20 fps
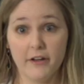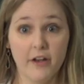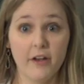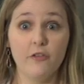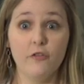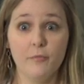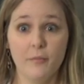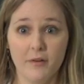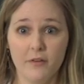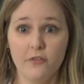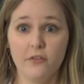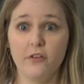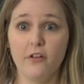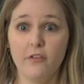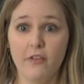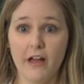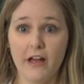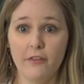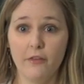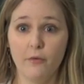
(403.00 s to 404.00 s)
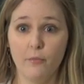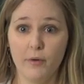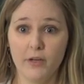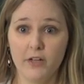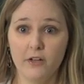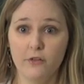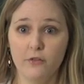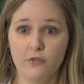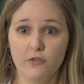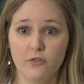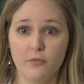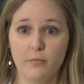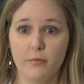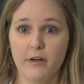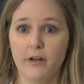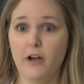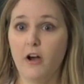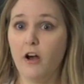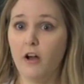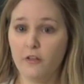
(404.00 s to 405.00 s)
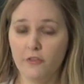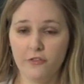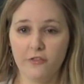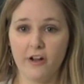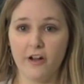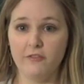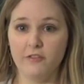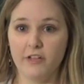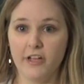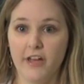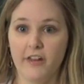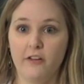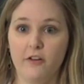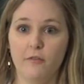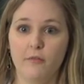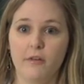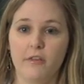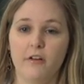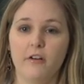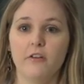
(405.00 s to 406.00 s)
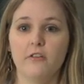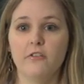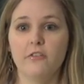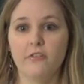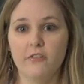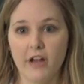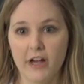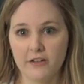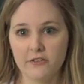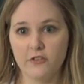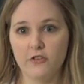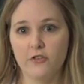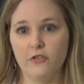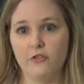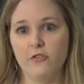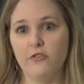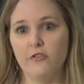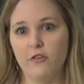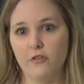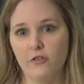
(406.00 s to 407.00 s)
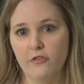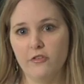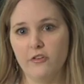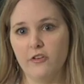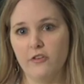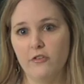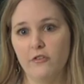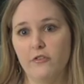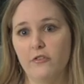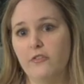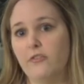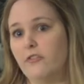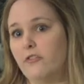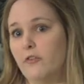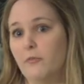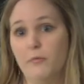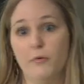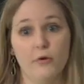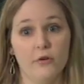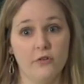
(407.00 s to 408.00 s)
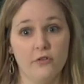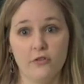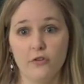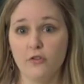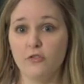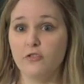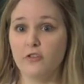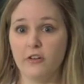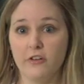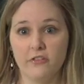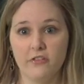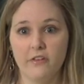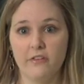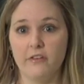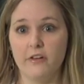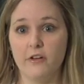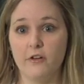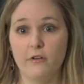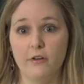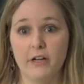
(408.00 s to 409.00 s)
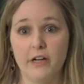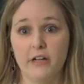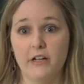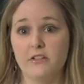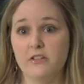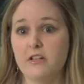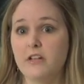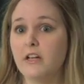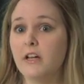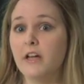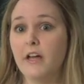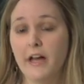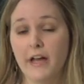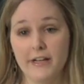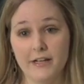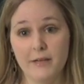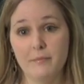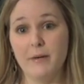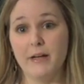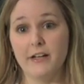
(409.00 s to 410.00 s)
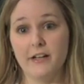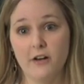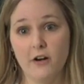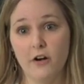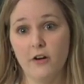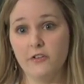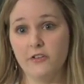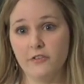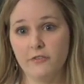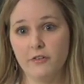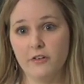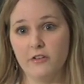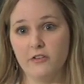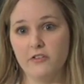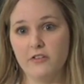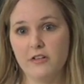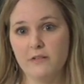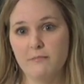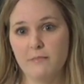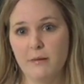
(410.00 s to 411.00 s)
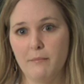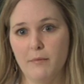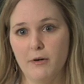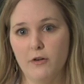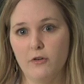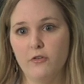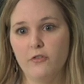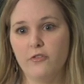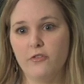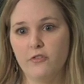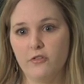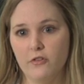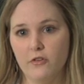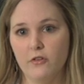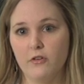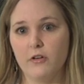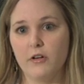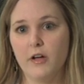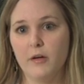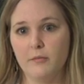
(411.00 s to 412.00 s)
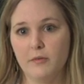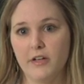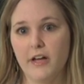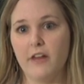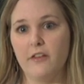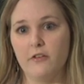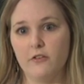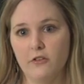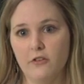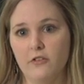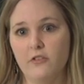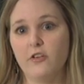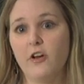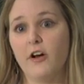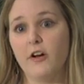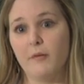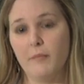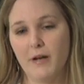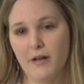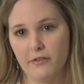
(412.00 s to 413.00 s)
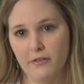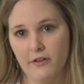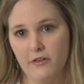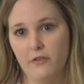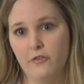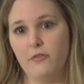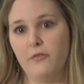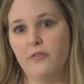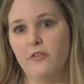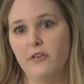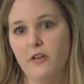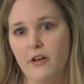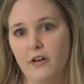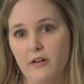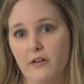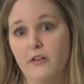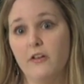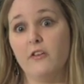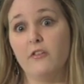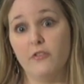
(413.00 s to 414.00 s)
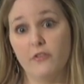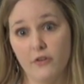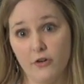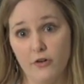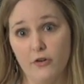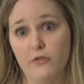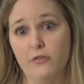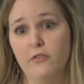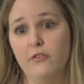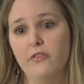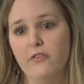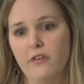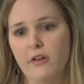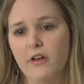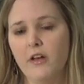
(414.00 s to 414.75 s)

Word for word: CUSP has allowed the W I C U to bring all staff together, whether it's doctors, nurses, support associates on the unit, anybody, all different team members to come together to talk about these uh, concerns.